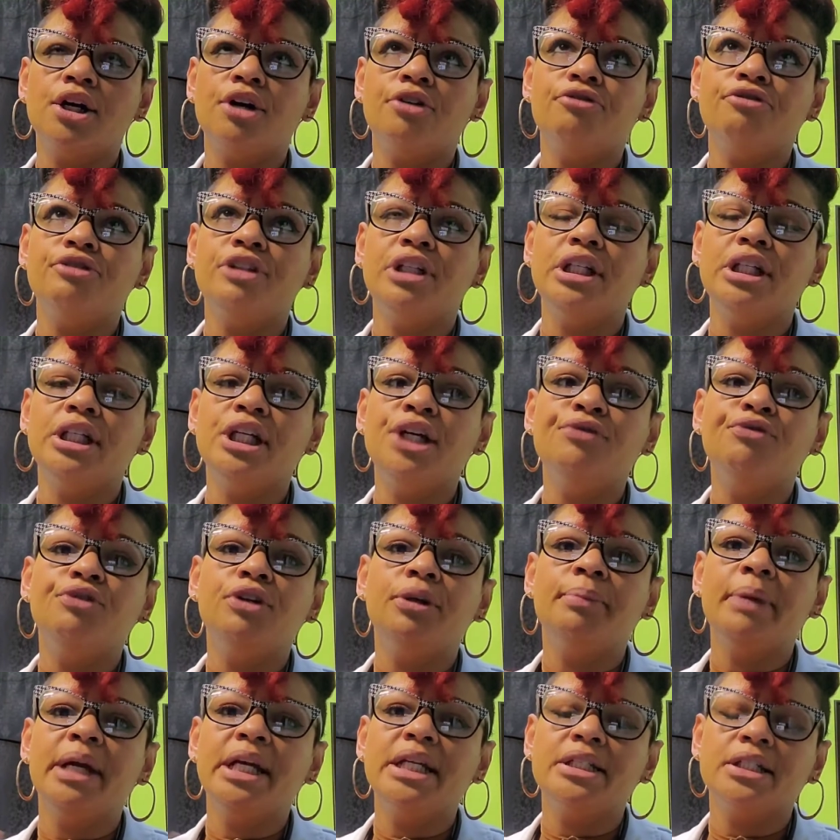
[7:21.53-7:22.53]
the
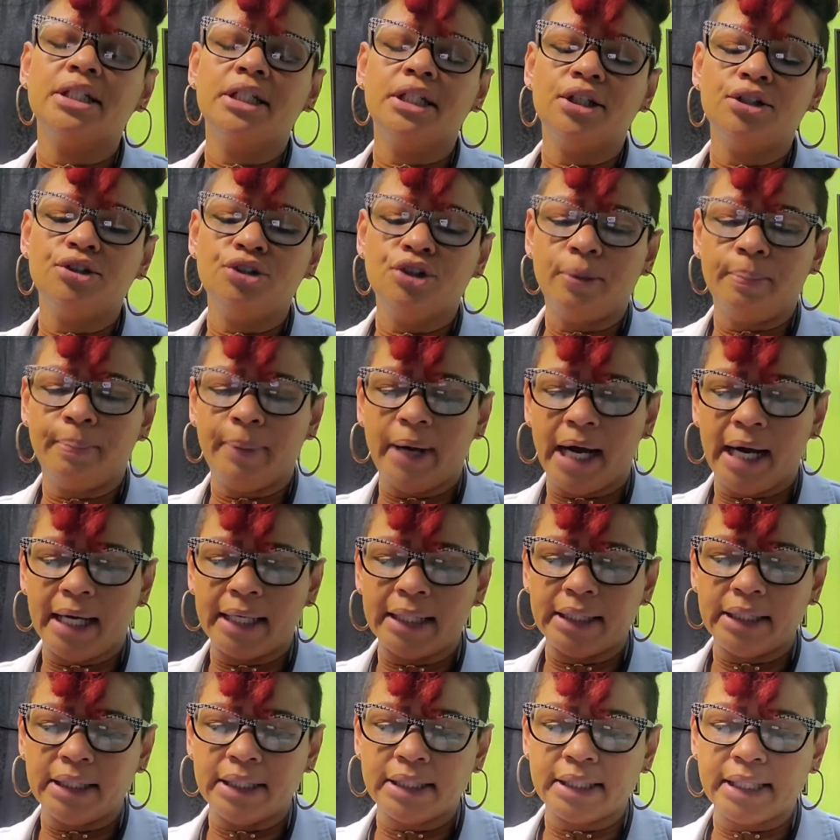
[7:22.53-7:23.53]
inflammation in your
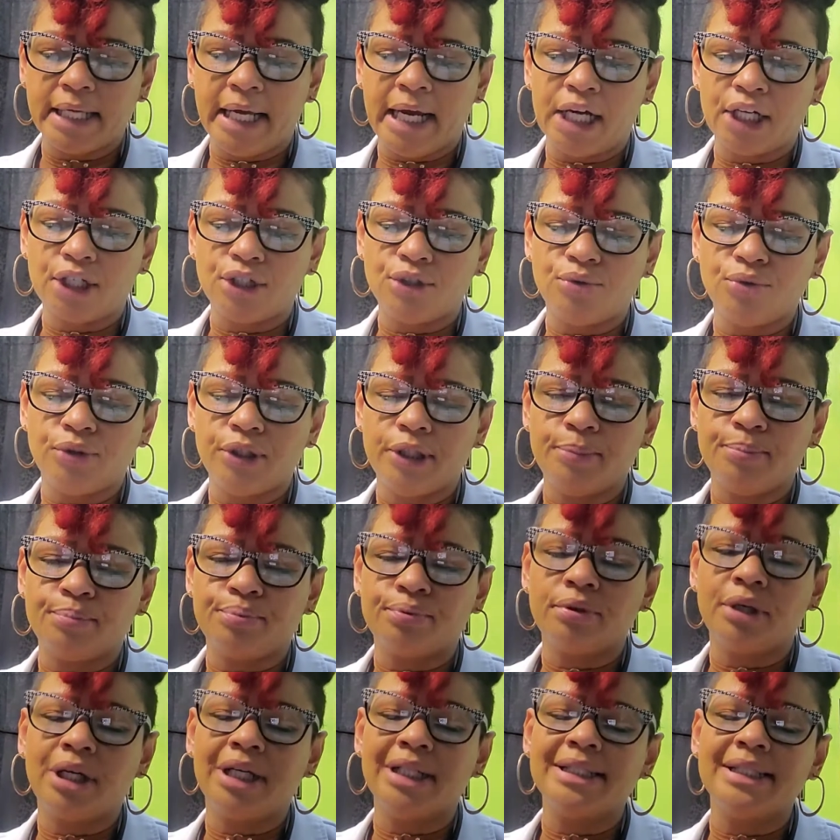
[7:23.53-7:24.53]
body is actually
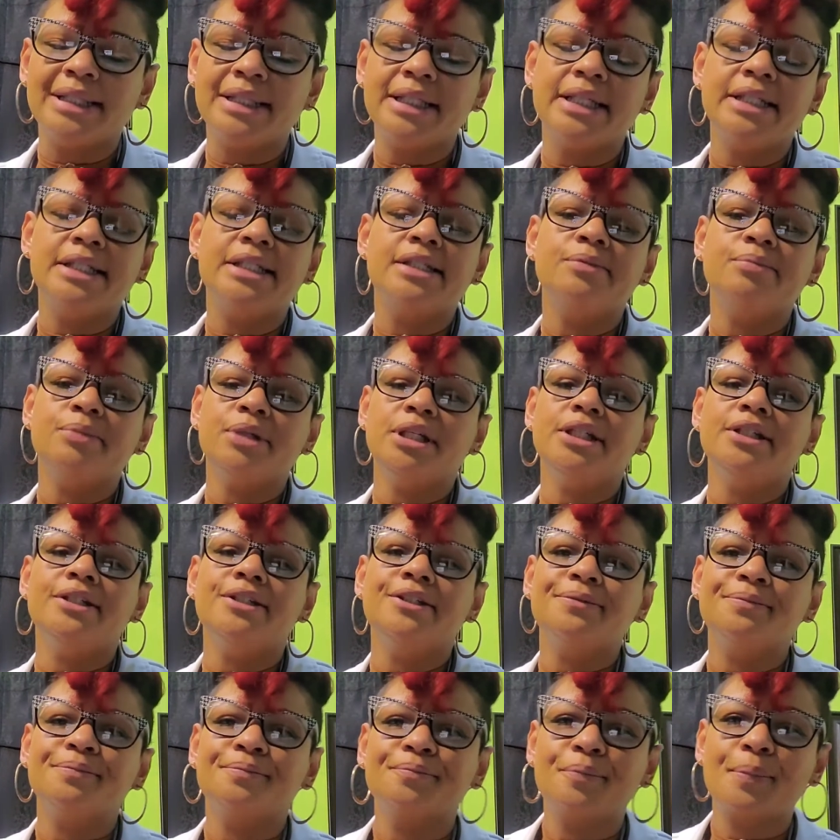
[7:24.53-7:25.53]
processed meat.
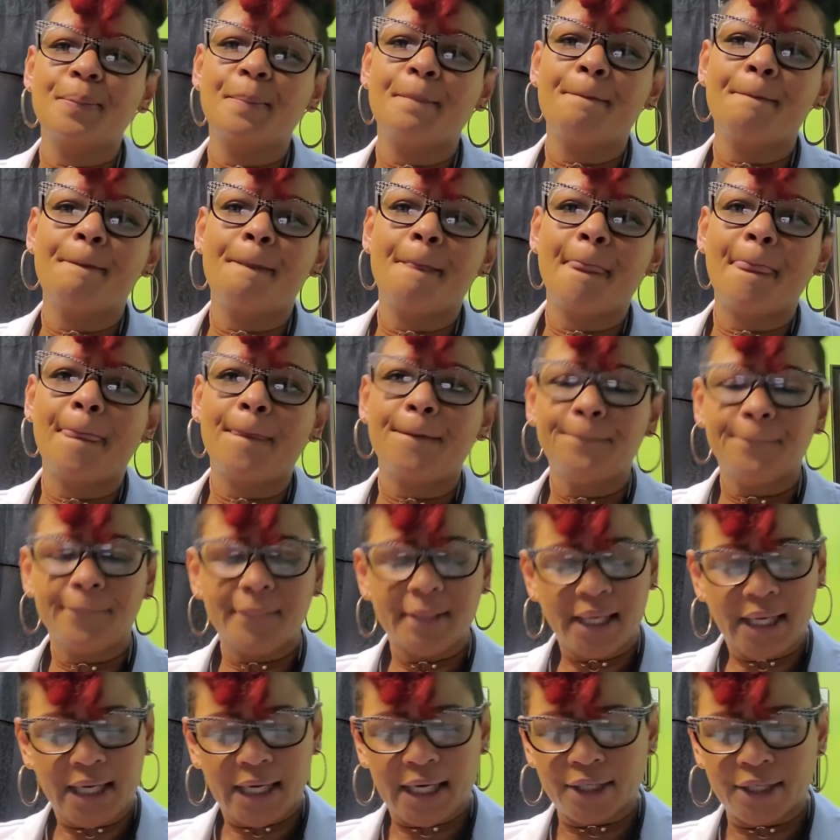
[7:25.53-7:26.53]

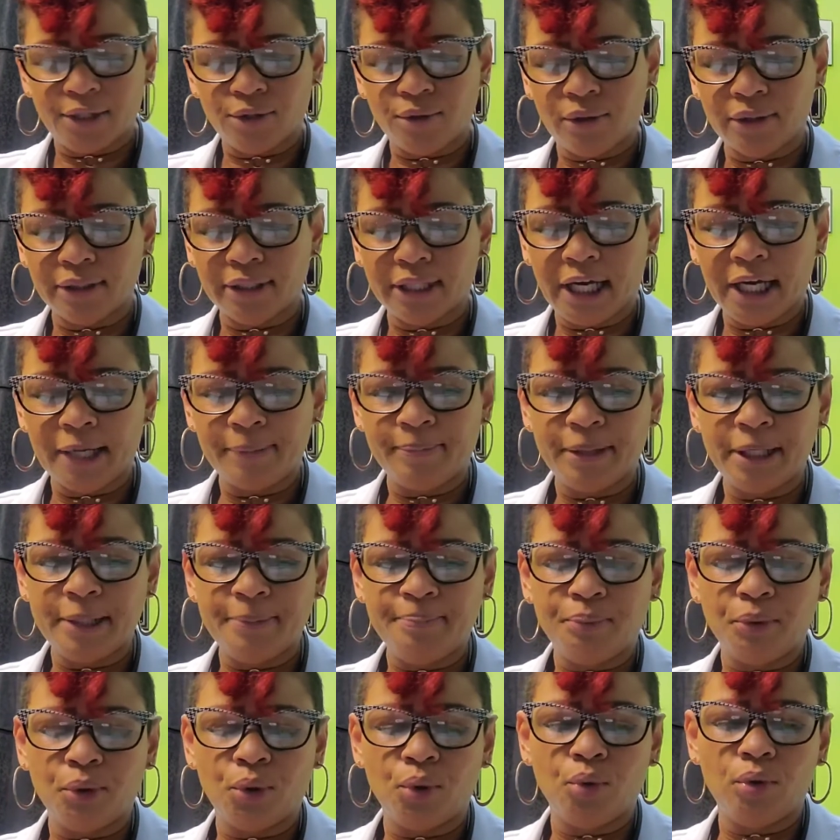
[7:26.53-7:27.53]
I know a lot of
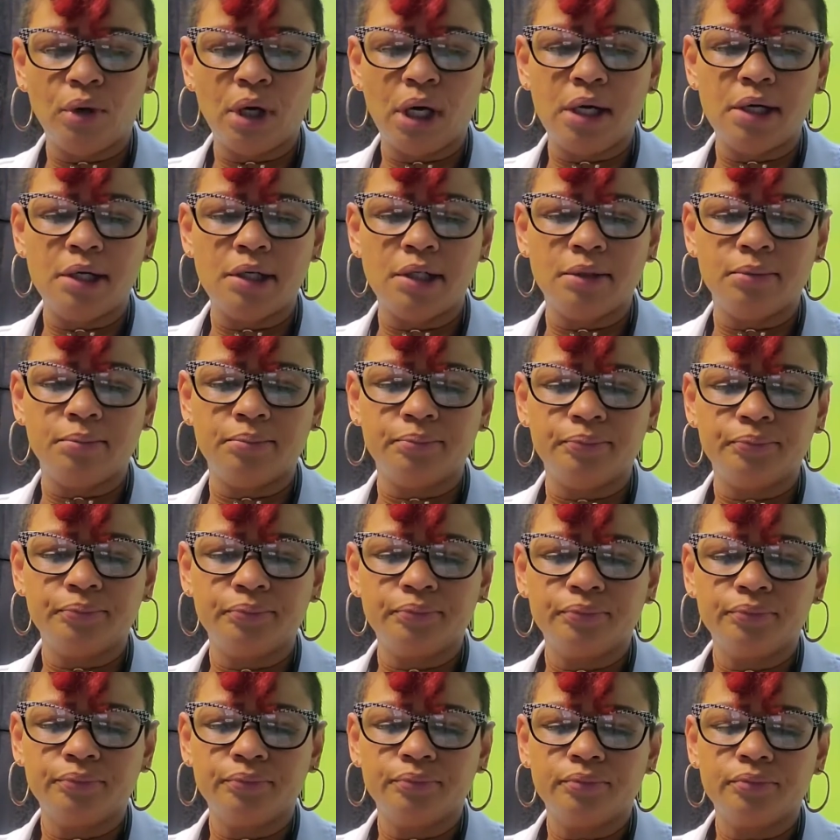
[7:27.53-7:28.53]
people
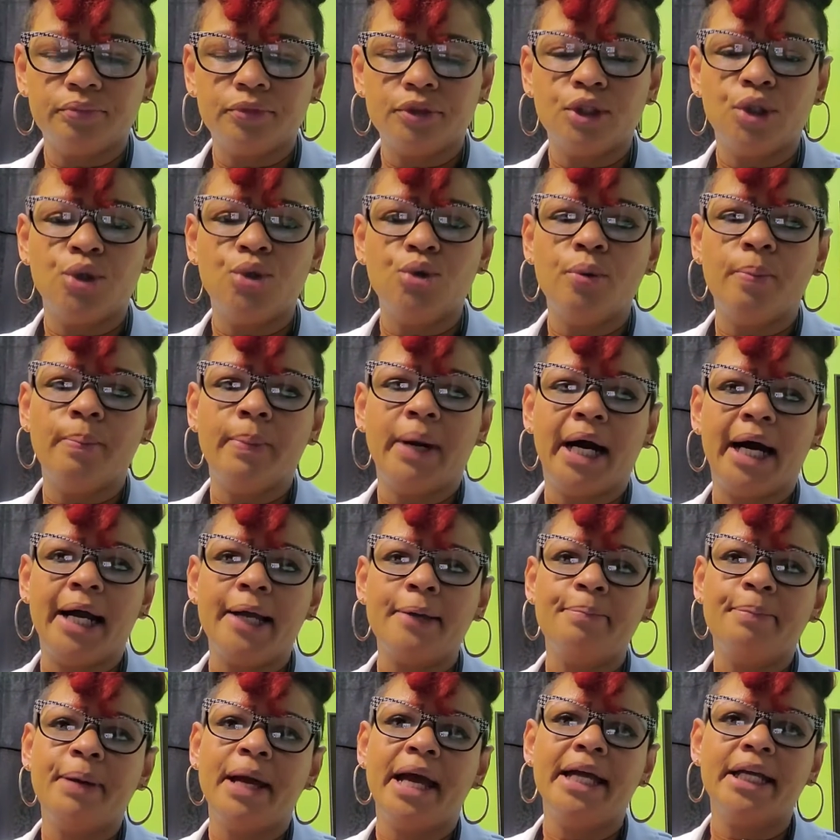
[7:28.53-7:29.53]
who buy
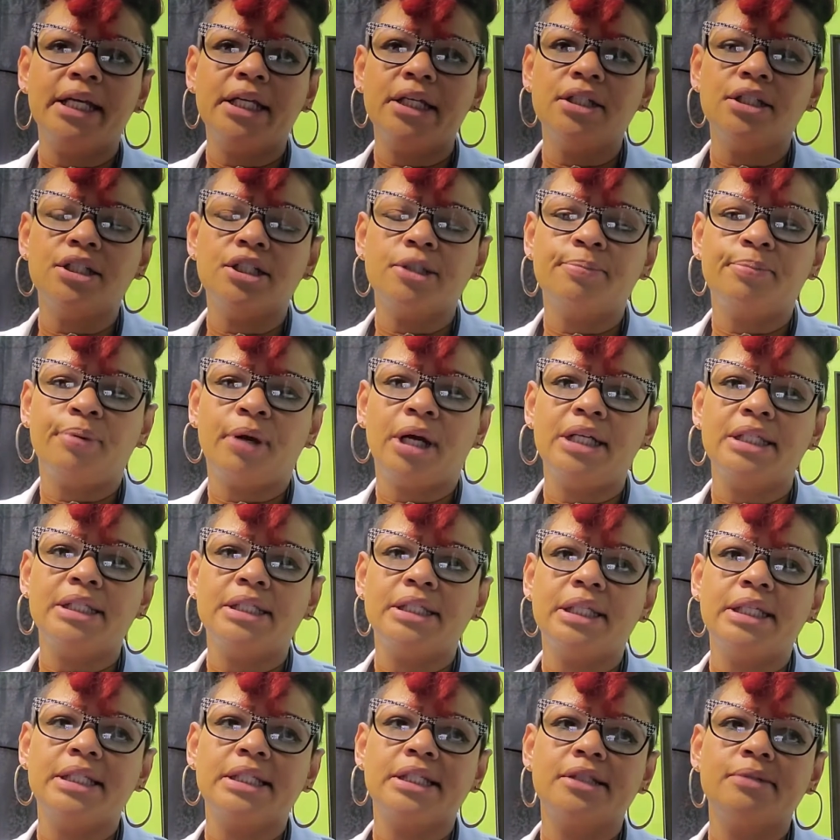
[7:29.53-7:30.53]
packaged
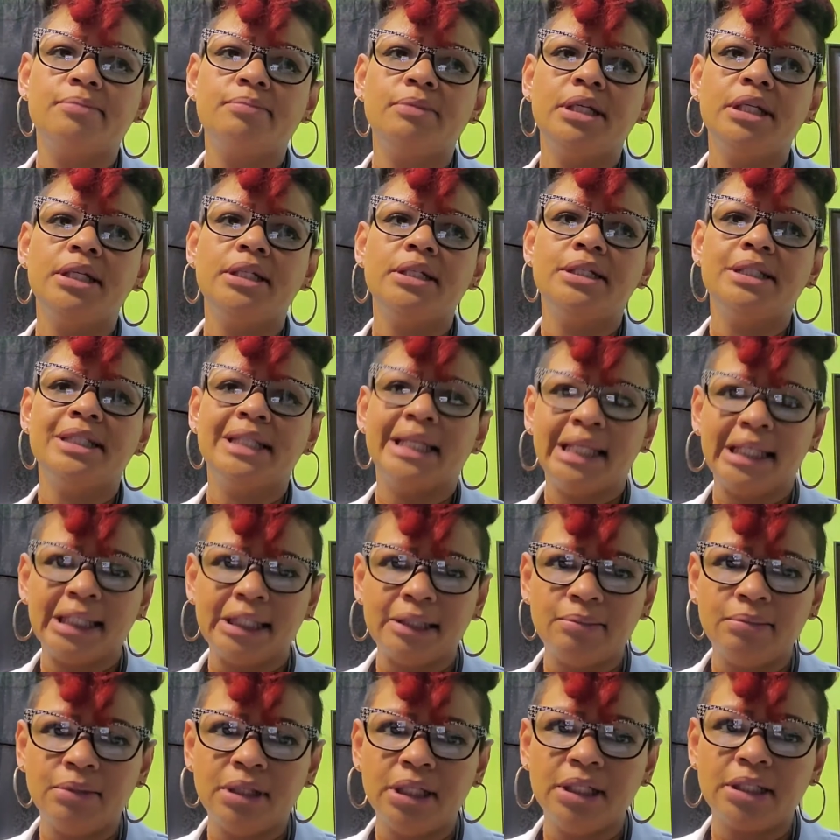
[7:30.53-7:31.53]
processed meat, deli
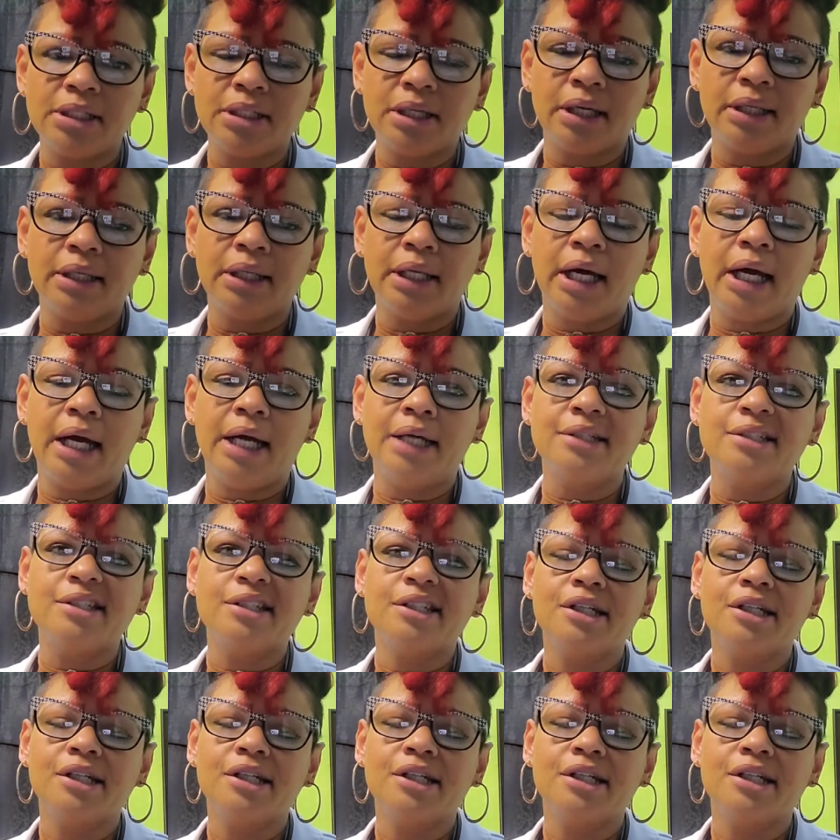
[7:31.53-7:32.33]
meat a lot.